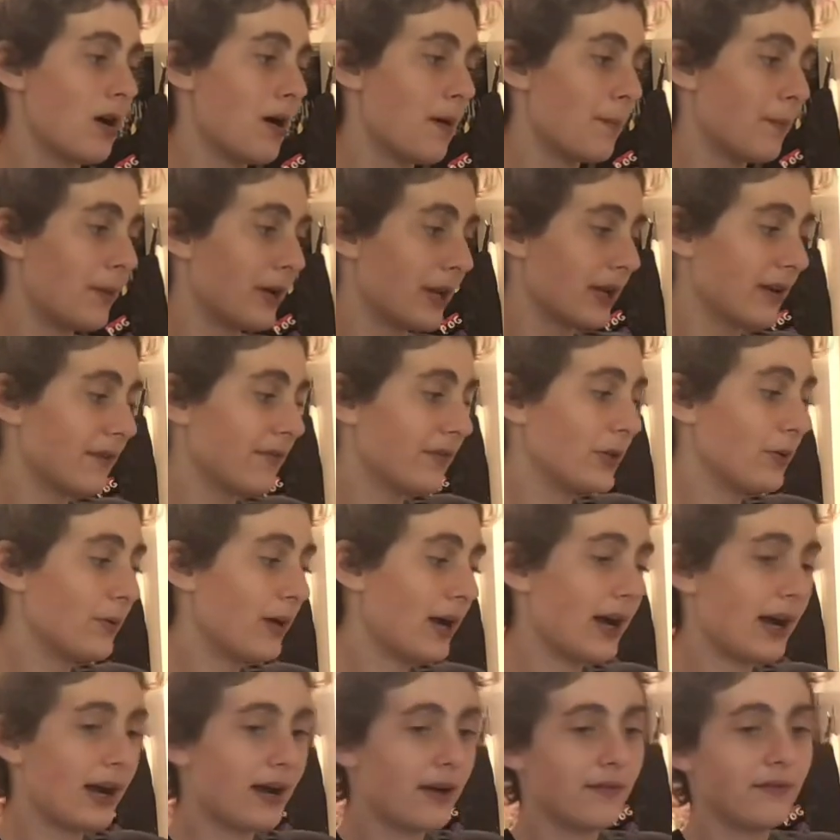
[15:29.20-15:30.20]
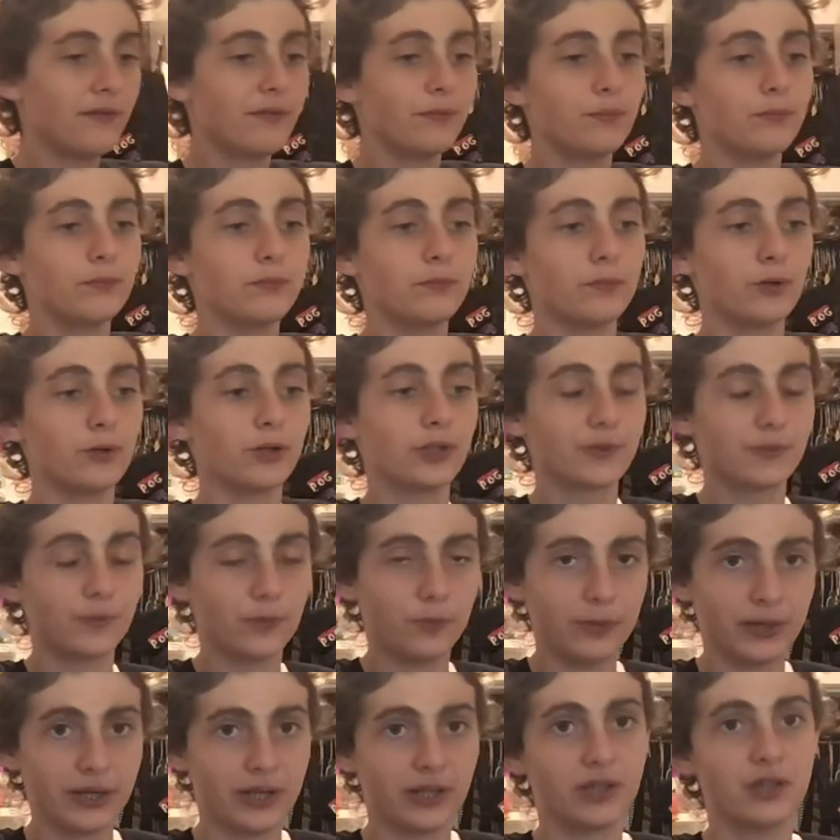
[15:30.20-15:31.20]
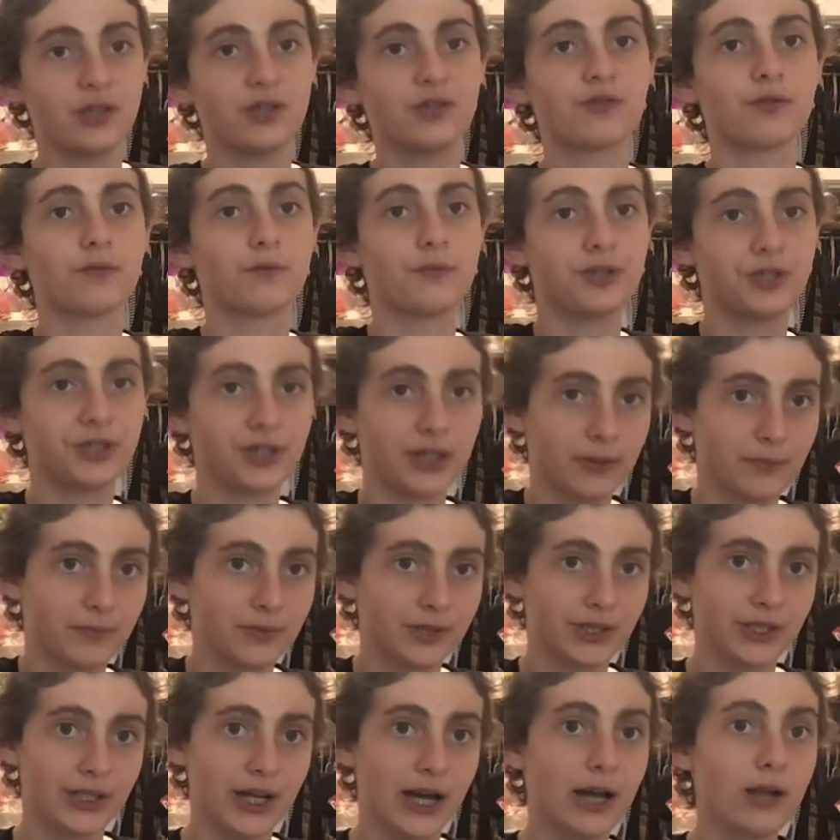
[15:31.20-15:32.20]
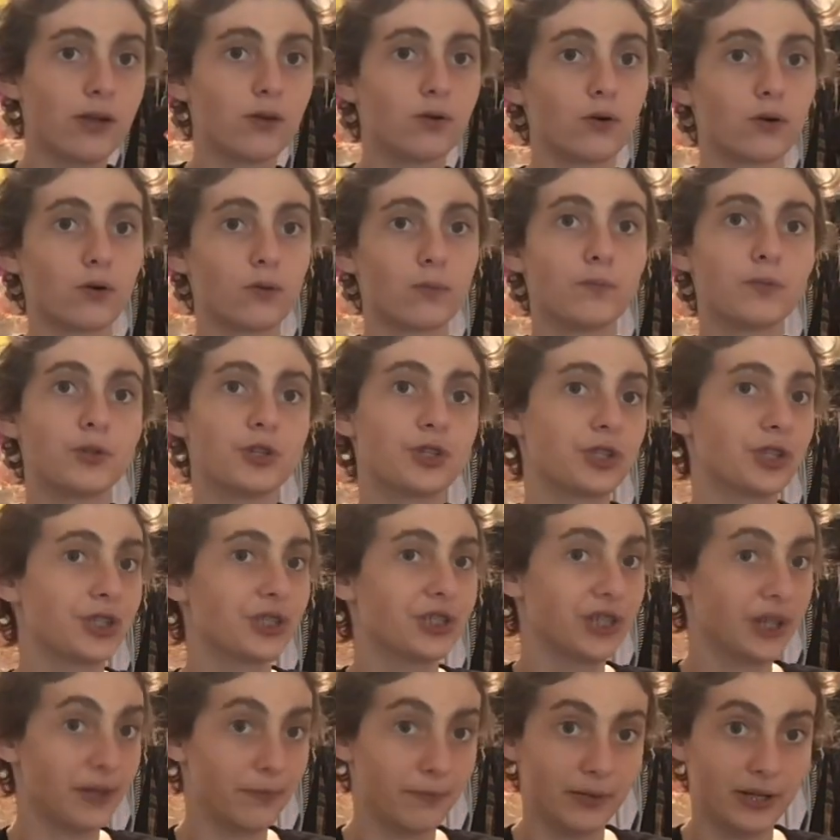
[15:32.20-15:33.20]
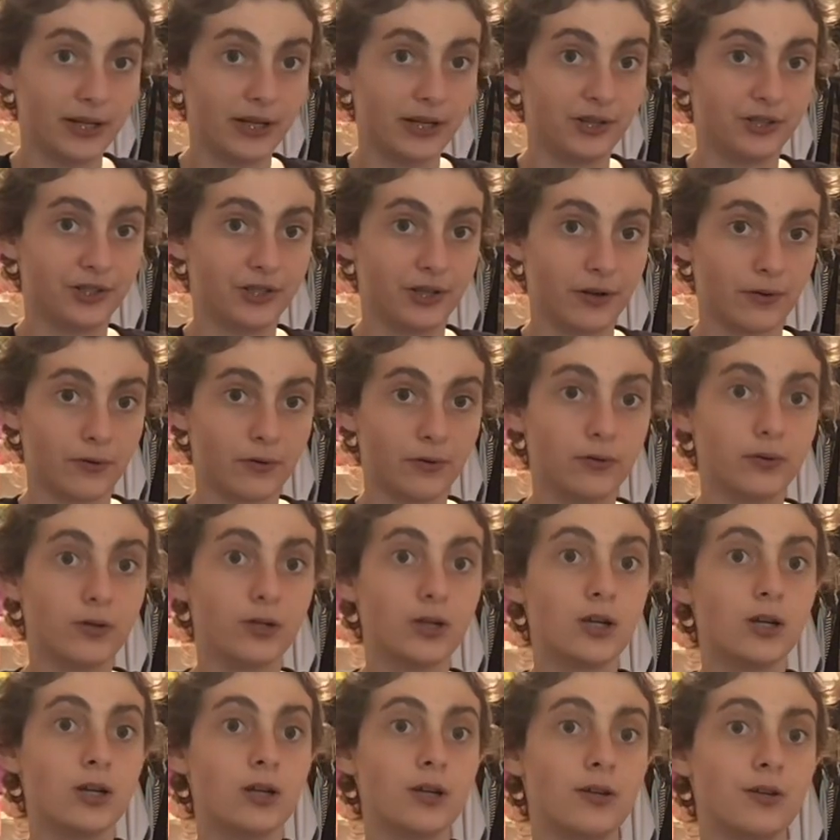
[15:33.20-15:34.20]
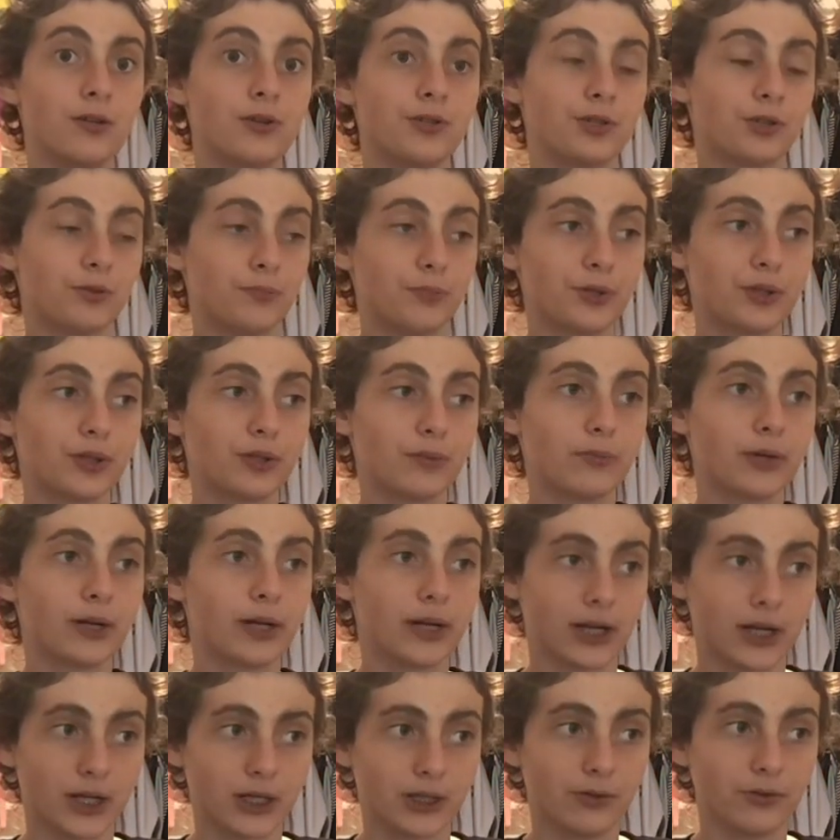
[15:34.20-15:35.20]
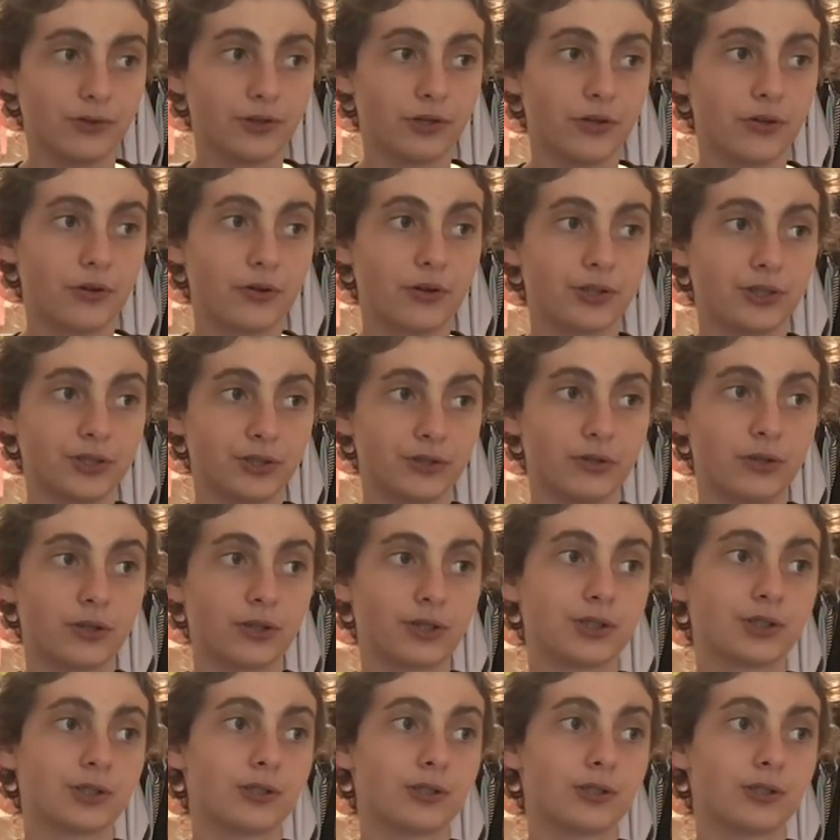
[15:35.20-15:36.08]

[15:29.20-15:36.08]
But if you have multiple pins from the same set or the same pin general, don't put them right next to each other because it looks